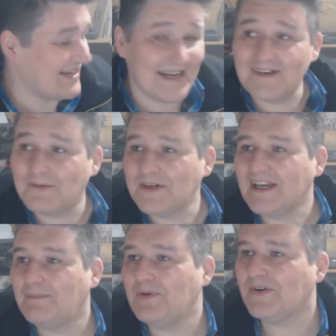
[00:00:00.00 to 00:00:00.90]
And what
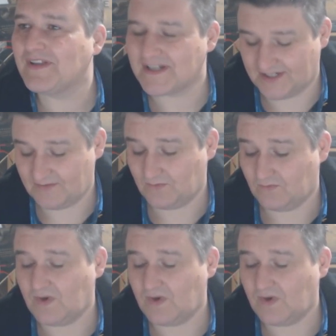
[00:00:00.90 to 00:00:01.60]
can I put on this?